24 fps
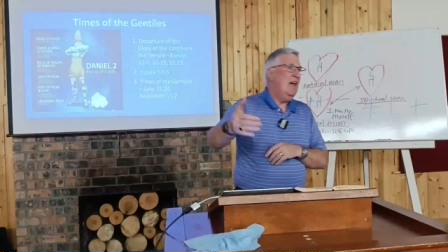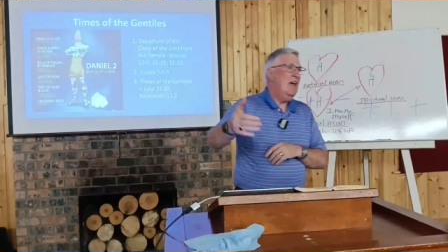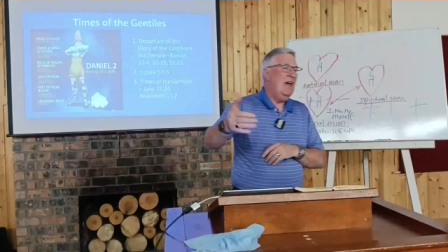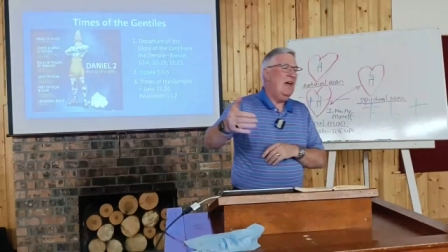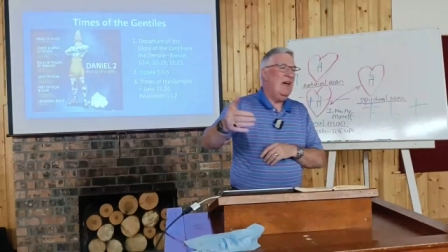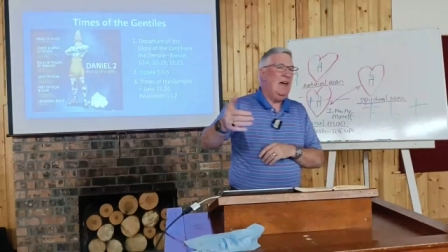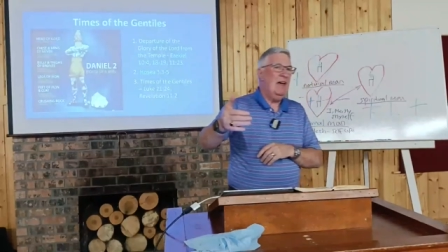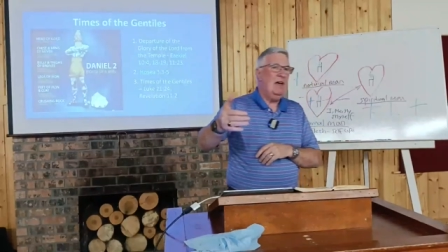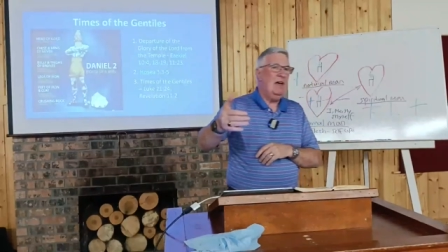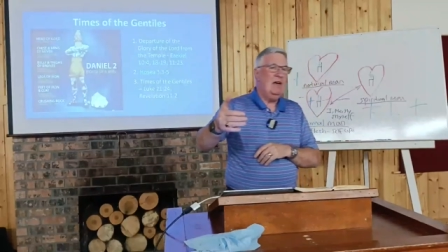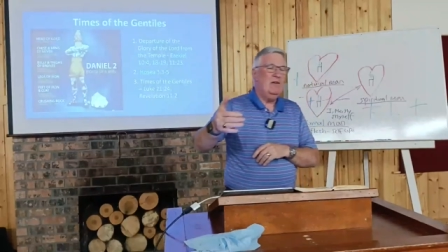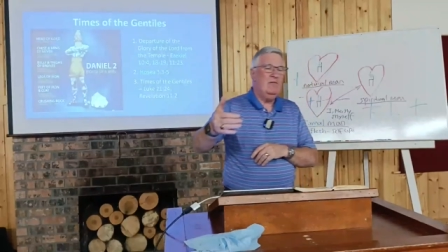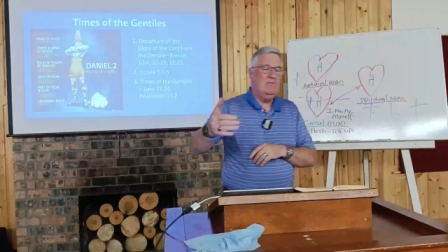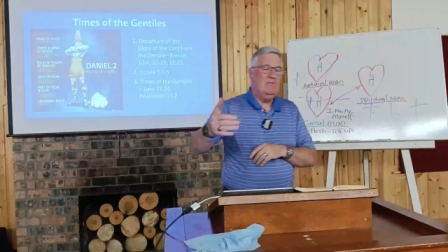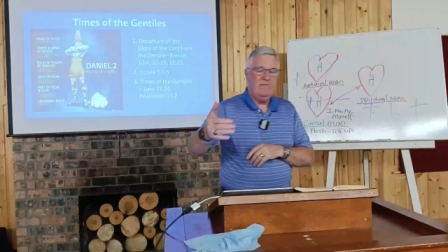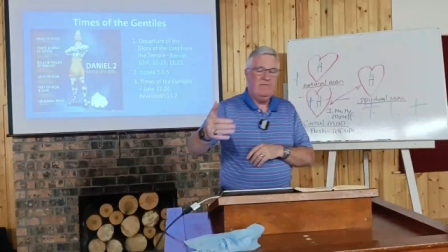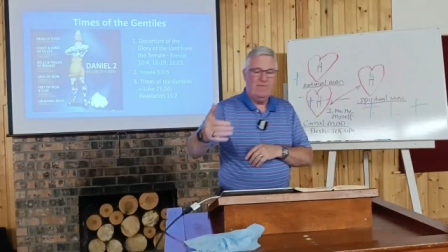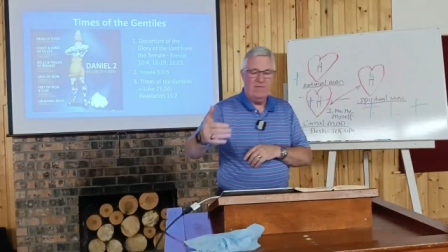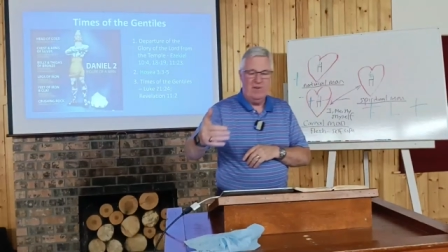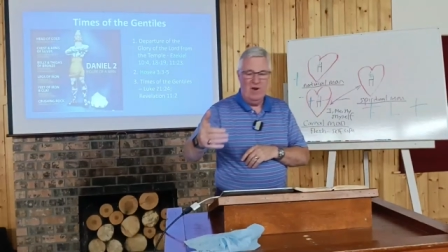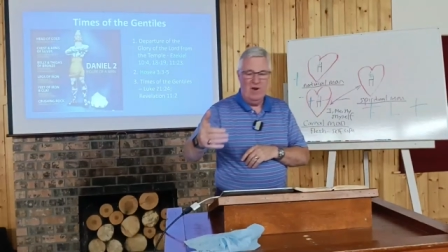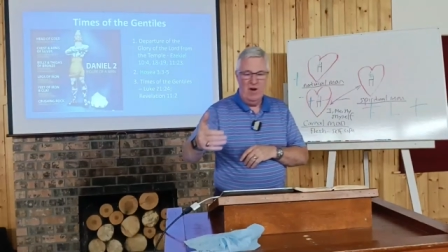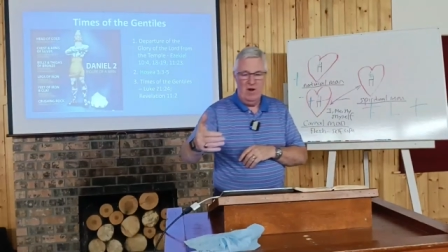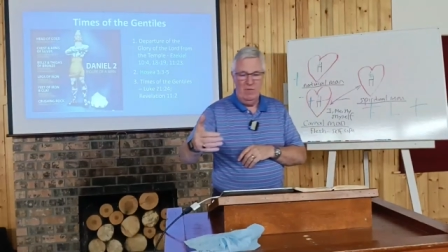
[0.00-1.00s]
uh,
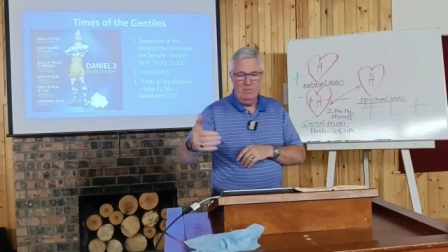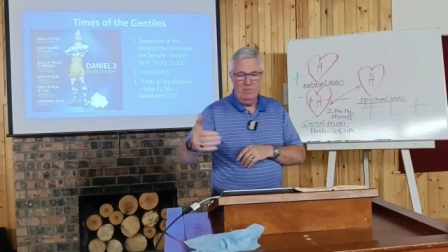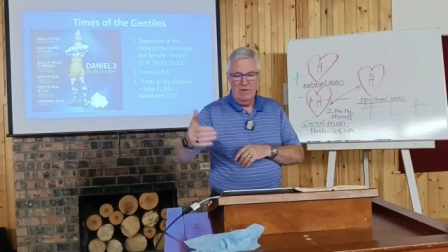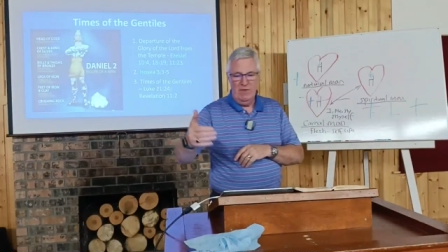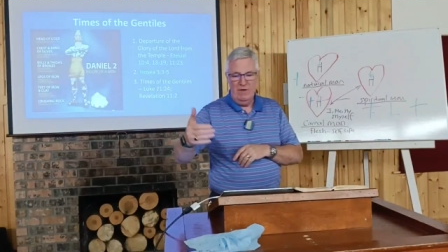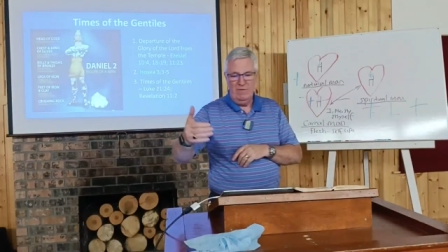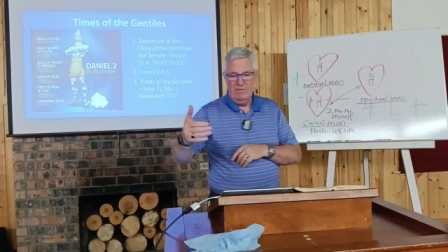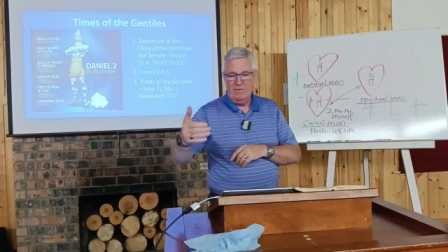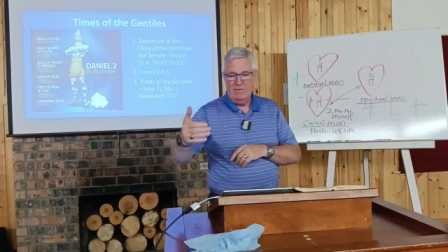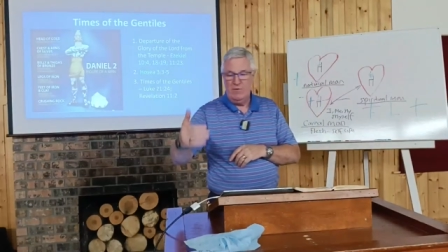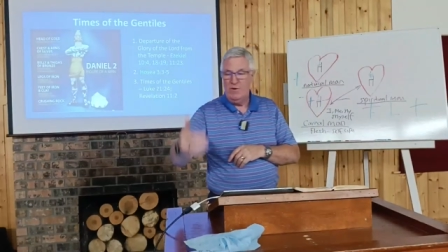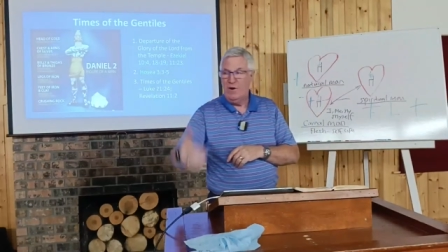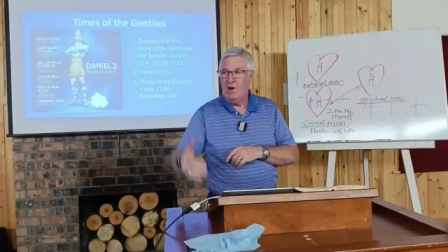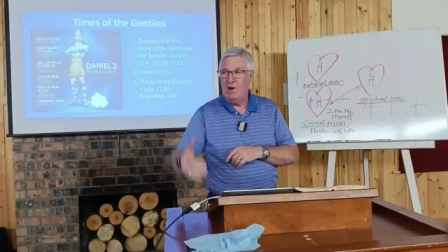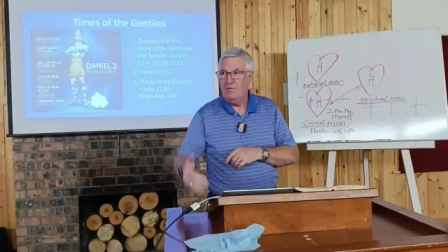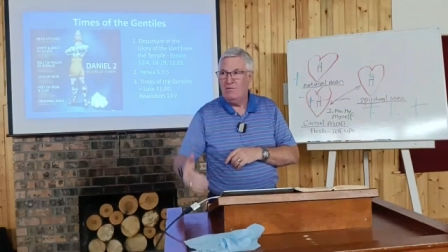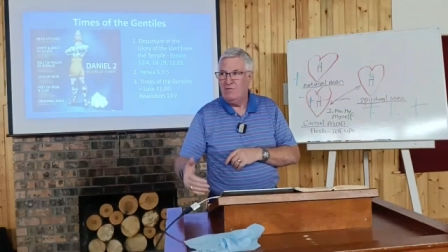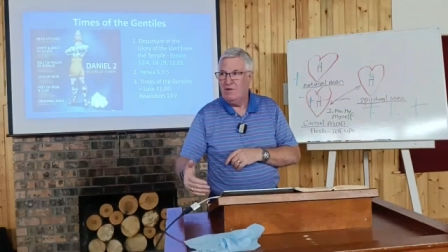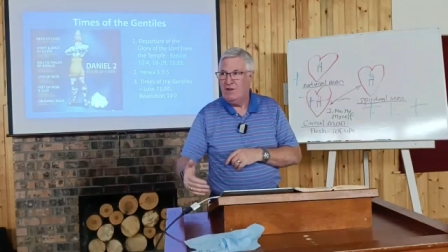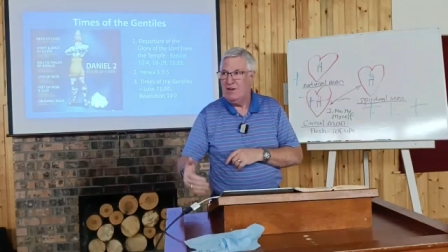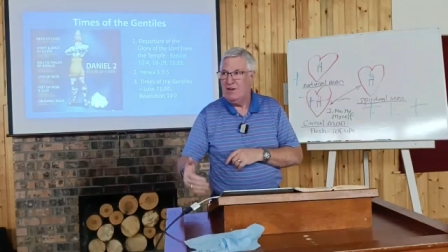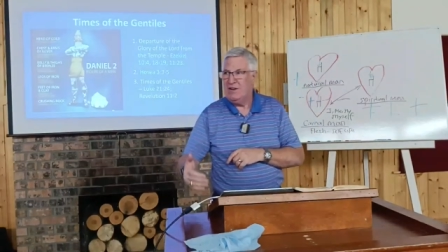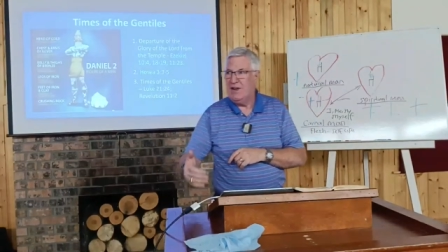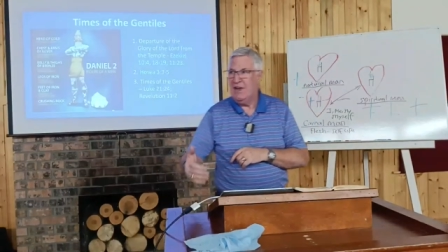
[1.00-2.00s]
from the
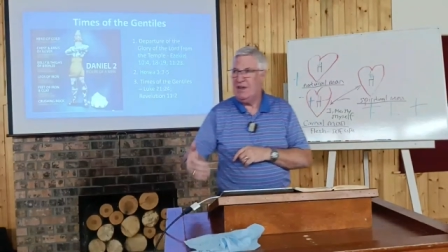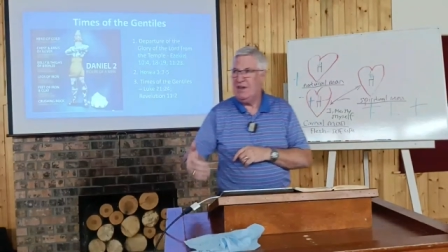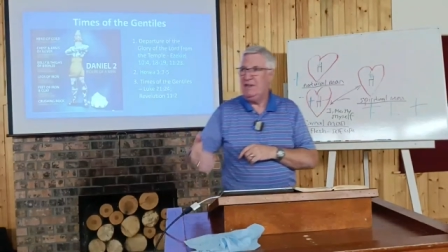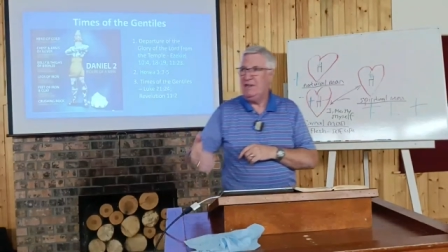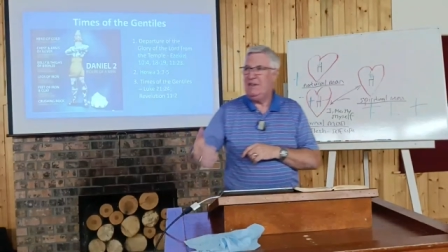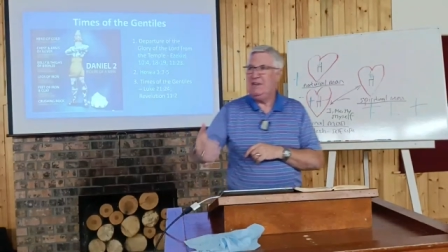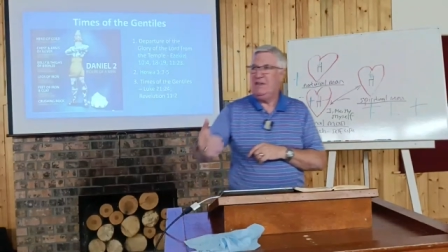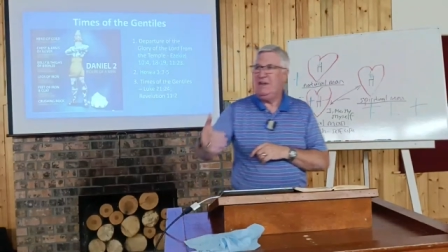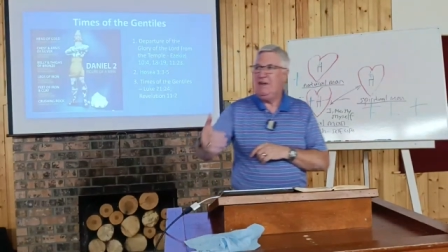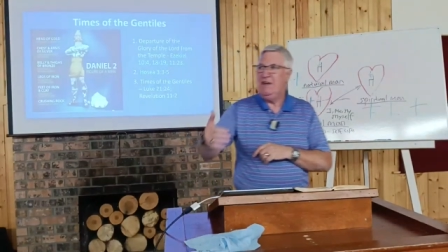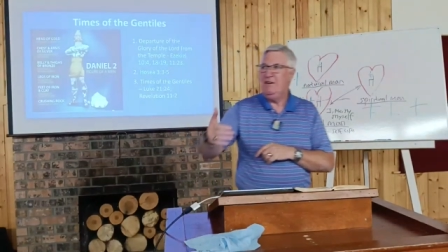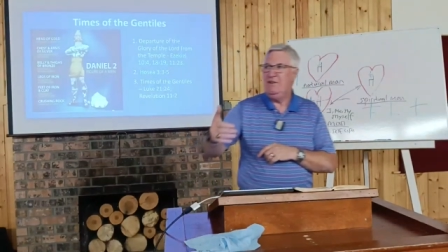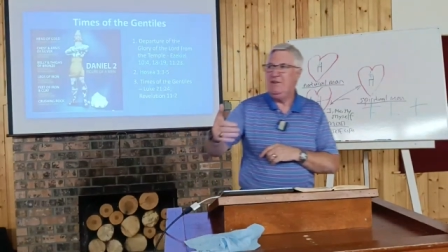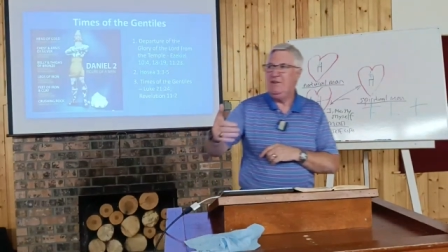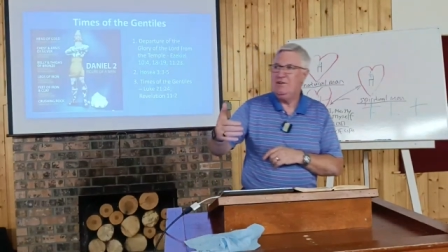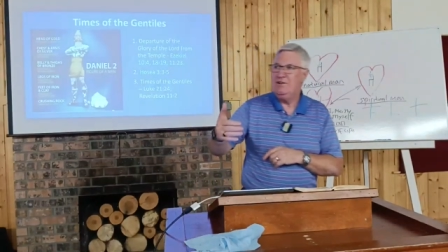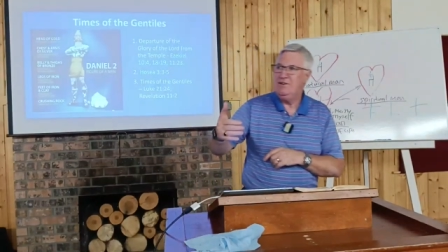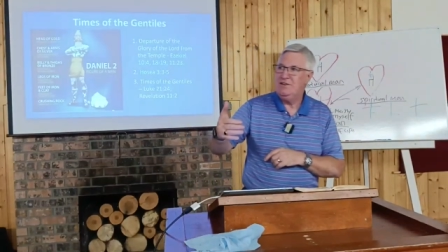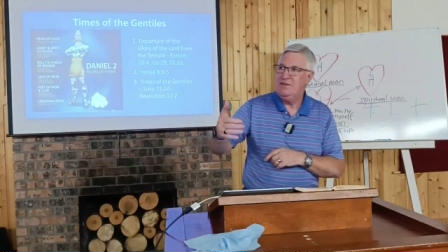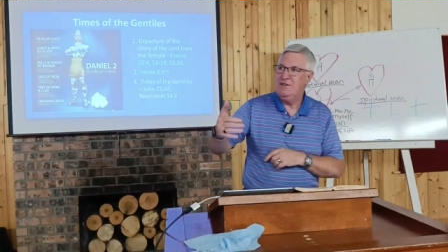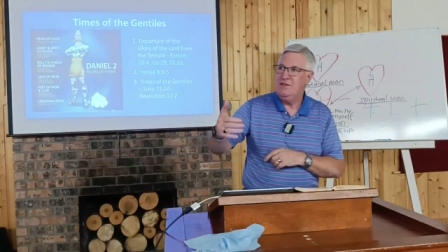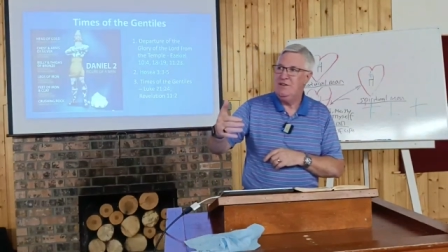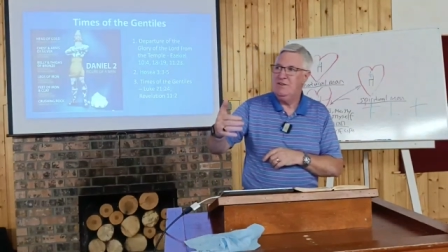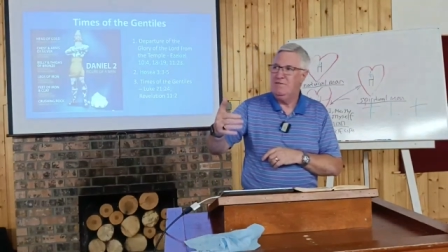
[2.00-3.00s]
490
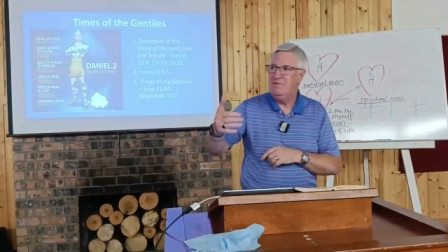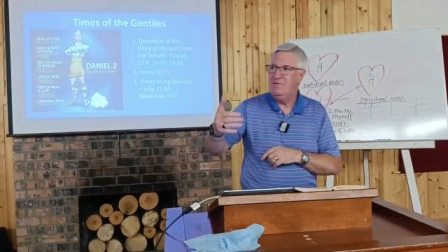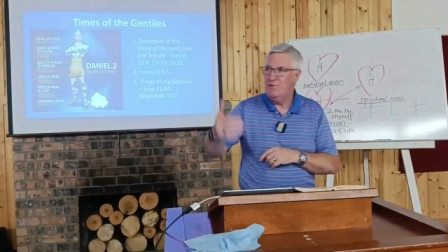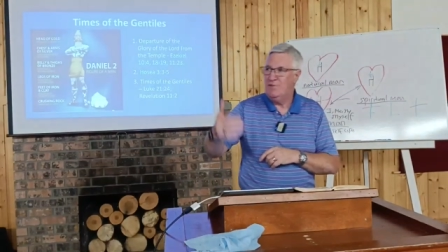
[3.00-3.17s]
years and the